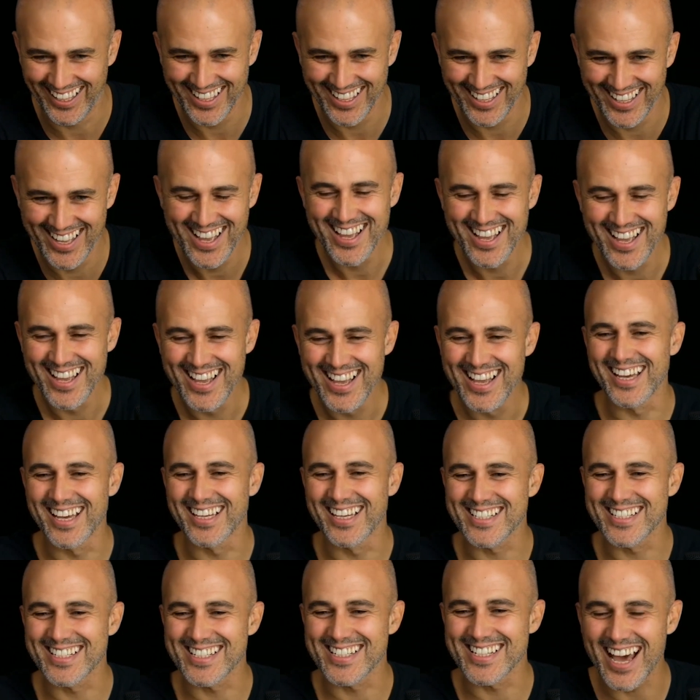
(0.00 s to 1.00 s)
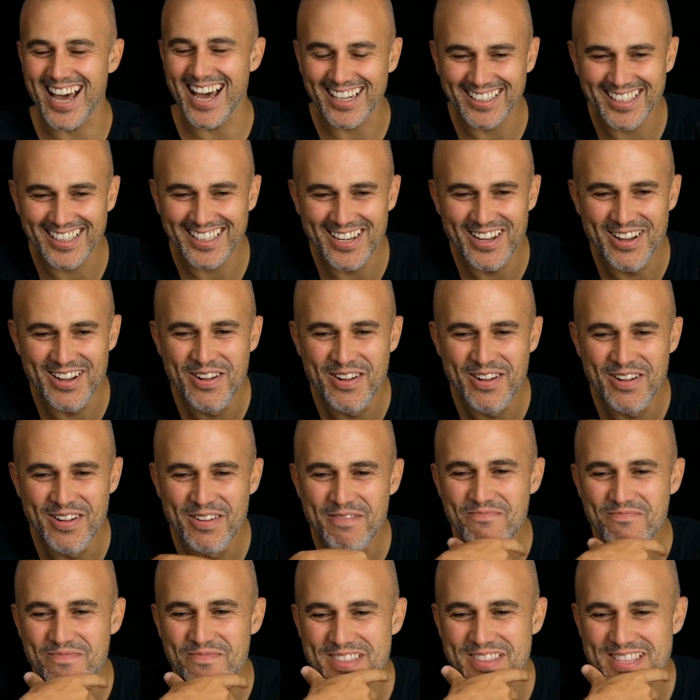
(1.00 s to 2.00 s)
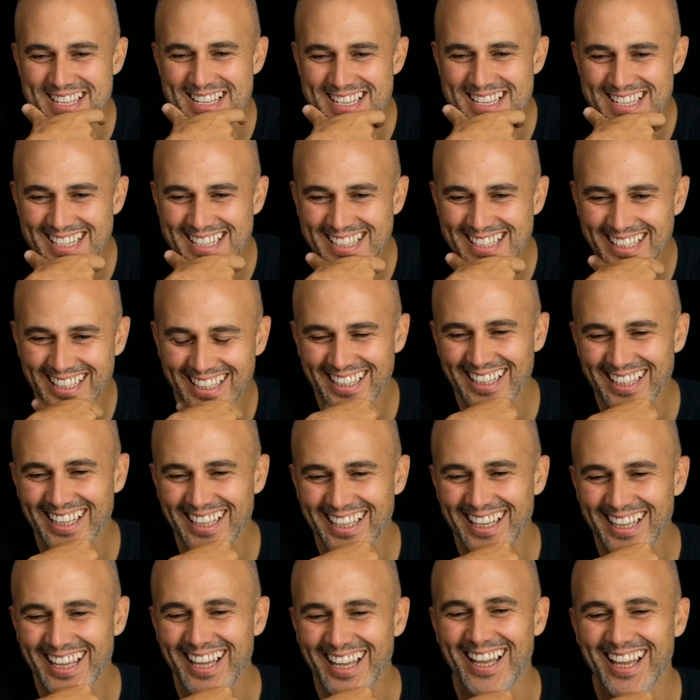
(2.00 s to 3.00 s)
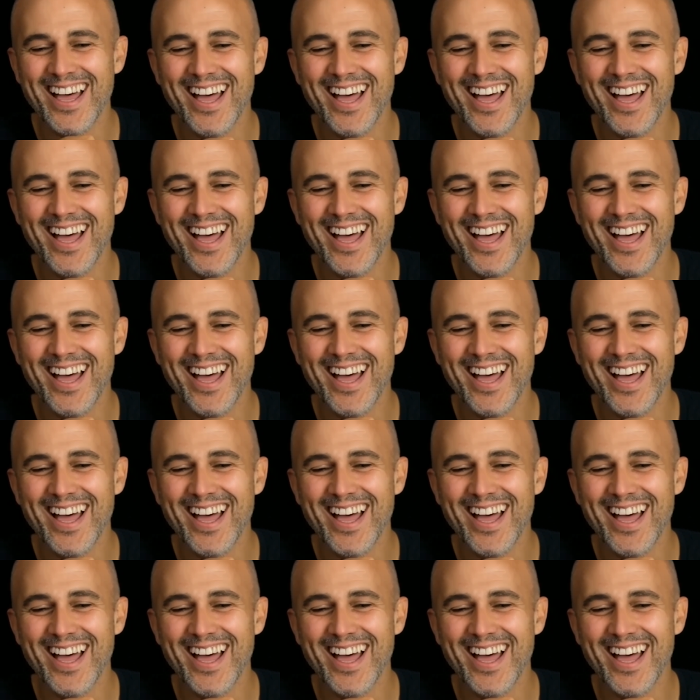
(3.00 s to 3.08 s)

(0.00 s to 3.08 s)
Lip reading: Let's not go down that rabbit hole.